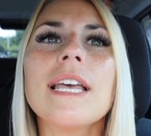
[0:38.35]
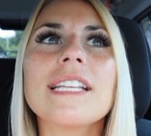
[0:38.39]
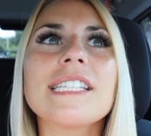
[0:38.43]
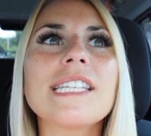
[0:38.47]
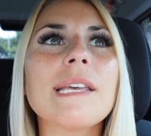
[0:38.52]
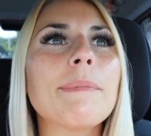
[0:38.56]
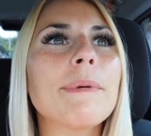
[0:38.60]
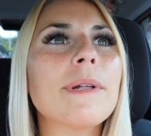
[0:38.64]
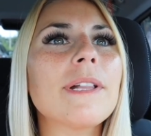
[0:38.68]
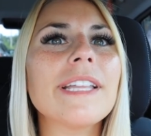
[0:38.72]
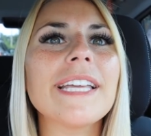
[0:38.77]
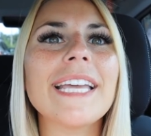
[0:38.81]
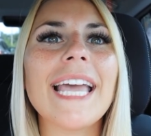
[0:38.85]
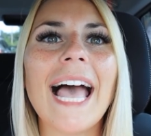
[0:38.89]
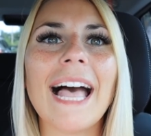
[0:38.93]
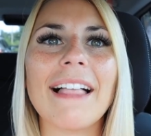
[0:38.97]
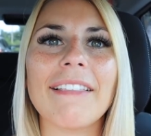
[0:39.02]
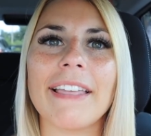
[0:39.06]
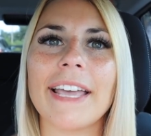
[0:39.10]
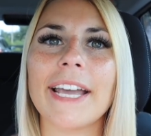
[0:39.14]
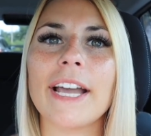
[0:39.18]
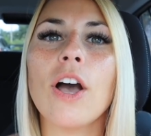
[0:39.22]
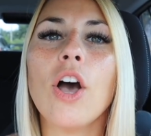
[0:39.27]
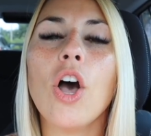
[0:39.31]
typically at
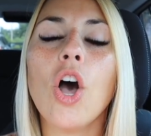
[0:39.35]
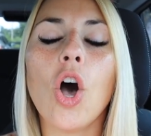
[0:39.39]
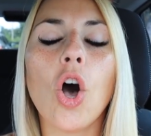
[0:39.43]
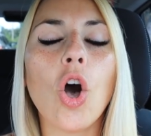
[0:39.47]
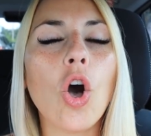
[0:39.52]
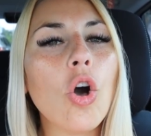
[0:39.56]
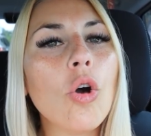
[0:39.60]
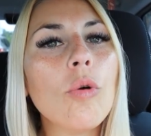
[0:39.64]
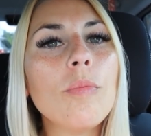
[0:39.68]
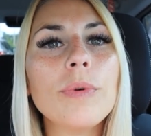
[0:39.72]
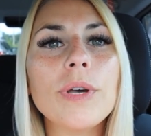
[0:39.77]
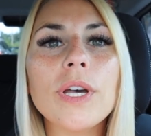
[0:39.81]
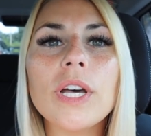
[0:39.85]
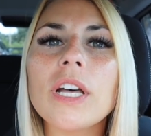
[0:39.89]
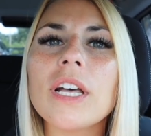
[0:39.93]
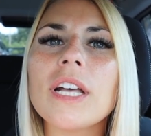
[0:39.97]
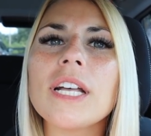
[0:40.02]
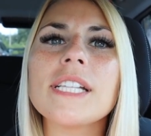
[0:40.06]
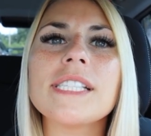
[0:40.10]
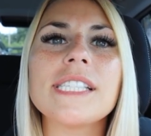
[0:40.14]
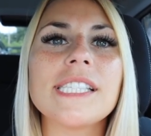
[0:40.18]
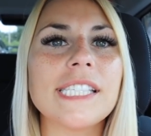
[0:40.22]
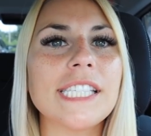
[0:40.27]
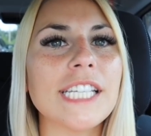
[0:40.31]
like Home
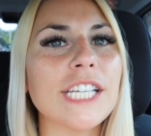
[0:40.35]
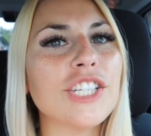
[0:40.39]
Goods,